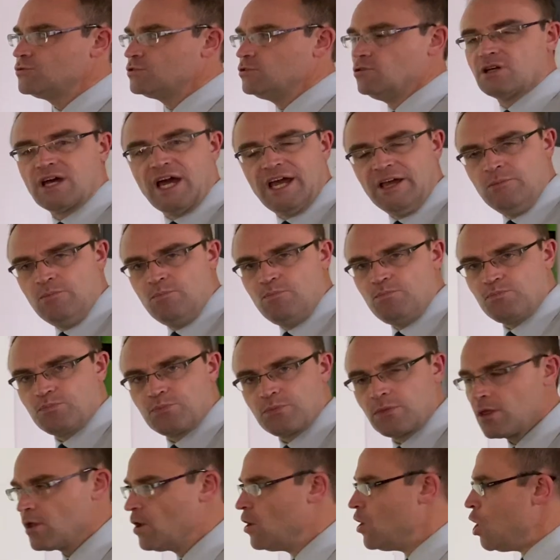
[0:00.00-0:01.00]
Okay?
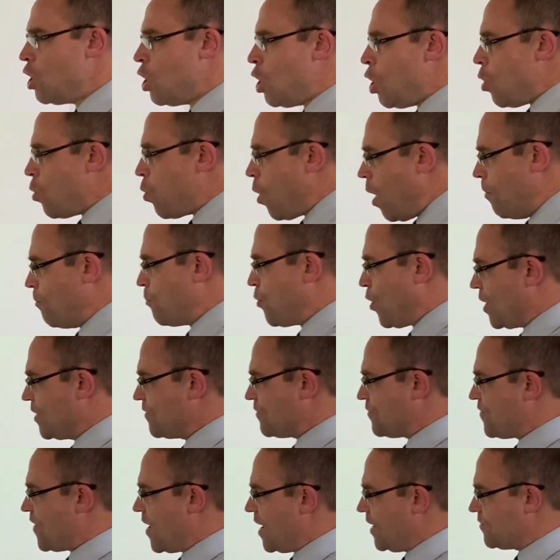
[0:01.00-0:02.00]

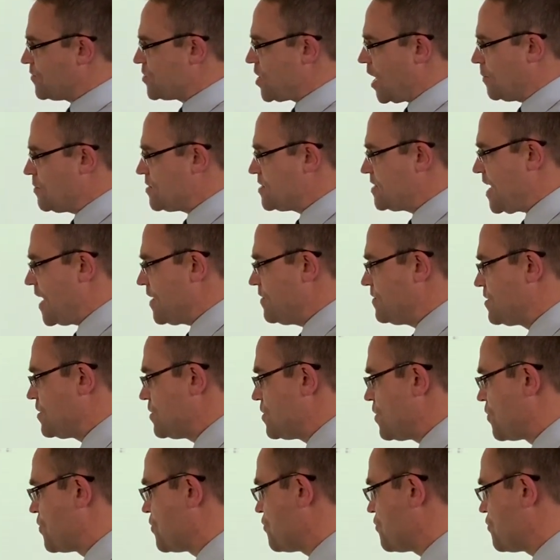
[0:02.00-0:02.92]
1.5 times 10 to the